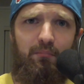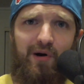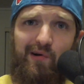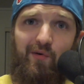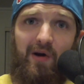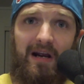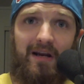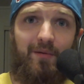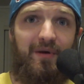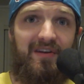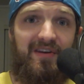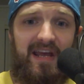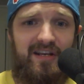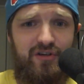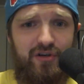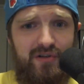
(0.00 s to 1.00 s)
book
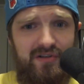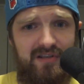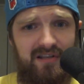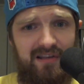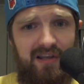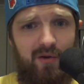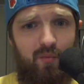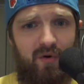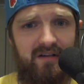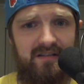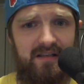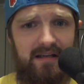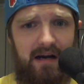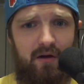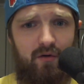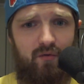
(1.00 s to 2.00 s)
recommendations. The ones
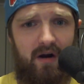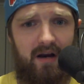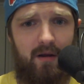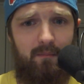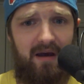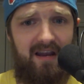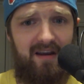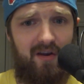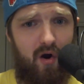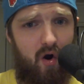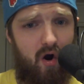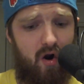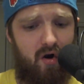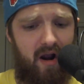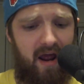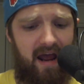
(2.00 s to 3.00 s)
that I would recommend
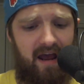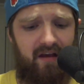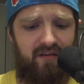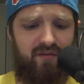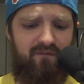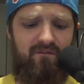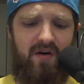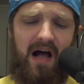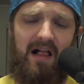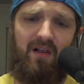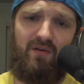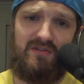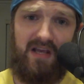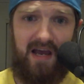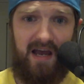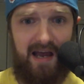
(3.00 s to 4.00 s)
are as
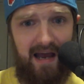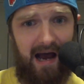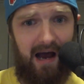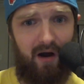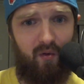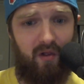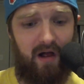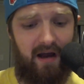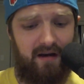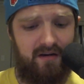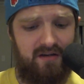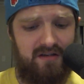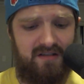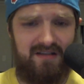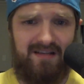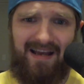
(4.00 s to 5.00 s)
follows:
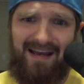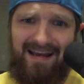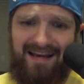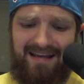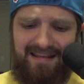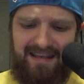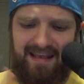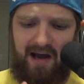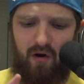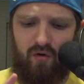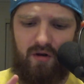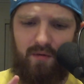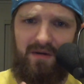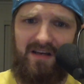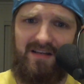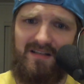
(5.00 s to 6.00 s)
Outliers, The
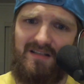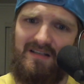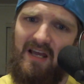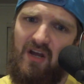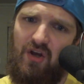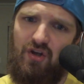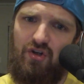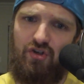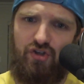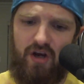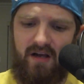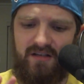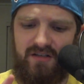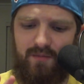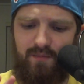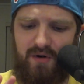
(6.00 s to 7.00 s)
Alchemist,
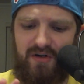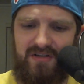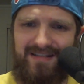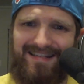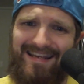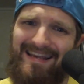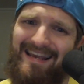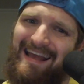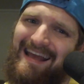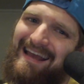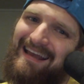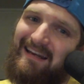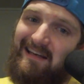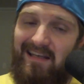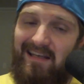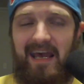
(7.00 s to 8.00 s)
Just Mercy,
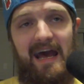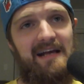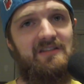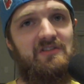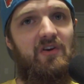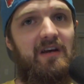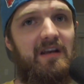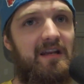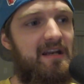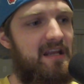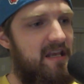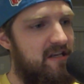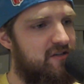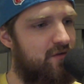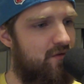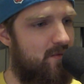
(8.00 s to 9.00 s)
and Gaslighting.
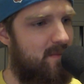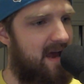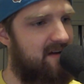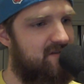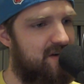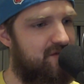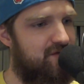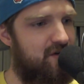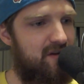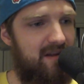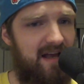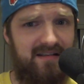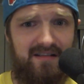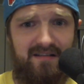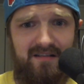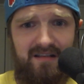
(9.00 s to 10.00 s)
Each of them have different
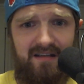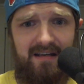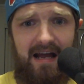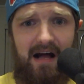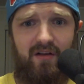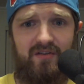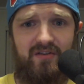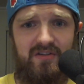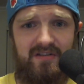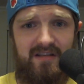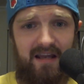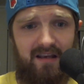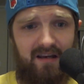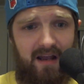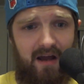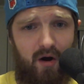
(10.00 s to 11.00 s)
lessons and knowledges
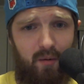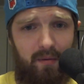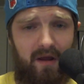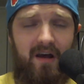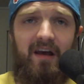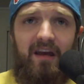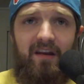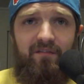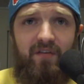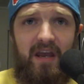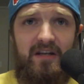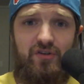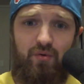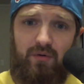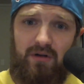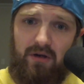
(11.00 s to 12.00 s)
that can help
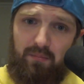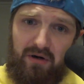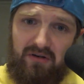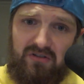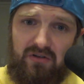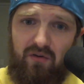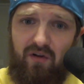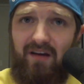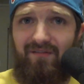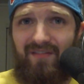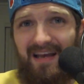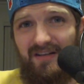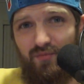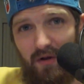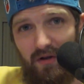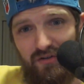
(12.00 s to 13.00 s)
advance you in your personal life
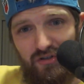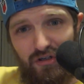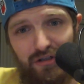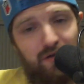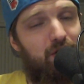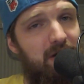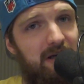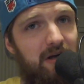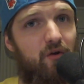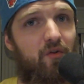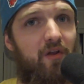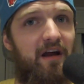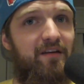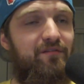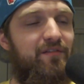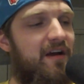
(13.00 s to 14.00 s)
as well as your clinical
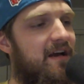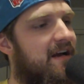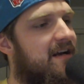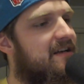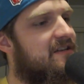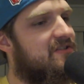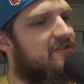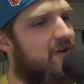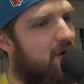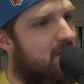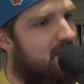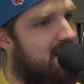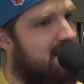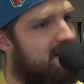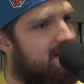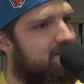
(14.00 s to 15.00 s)
life. So
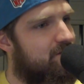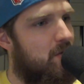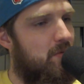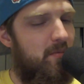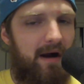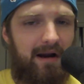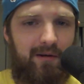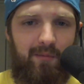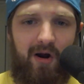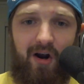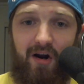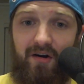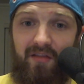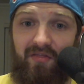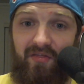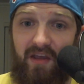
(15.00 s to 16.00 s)
from the bottom of my
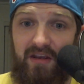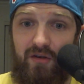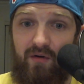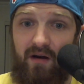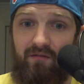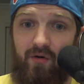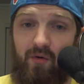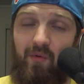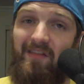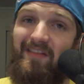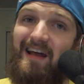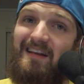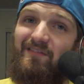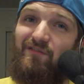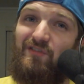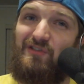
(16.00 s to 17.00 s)
heart, thank you everyone that
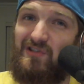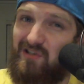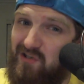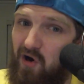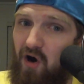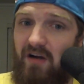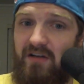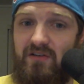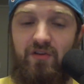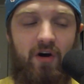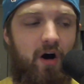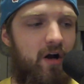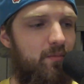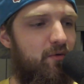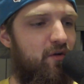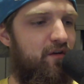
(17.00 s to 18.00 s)
have gone to the
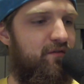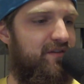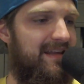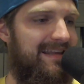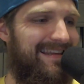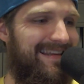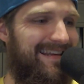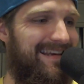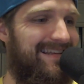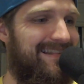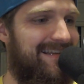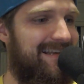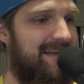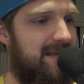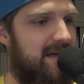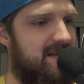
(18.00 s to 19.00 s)
Audible affiliate
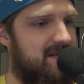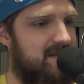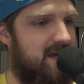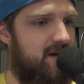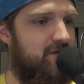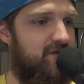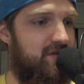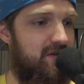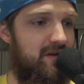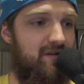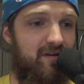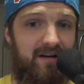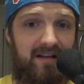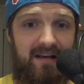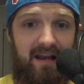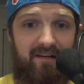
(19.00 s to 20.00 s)
link, signed up for the
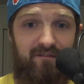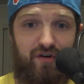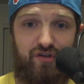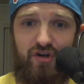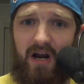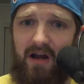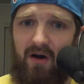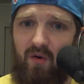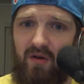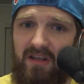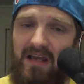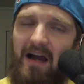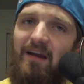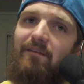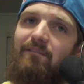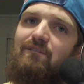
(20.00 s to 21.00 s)
30-day free trial,
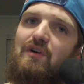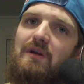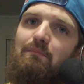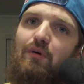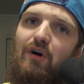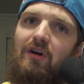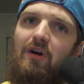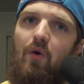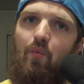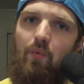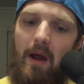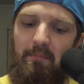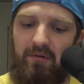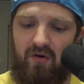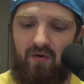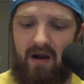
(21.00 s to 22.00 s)
got your free book,
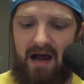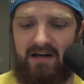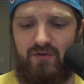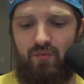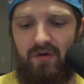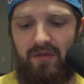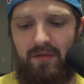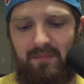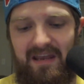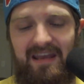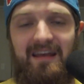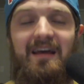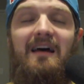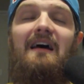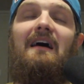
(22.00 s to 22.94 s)
rep and rocked with me.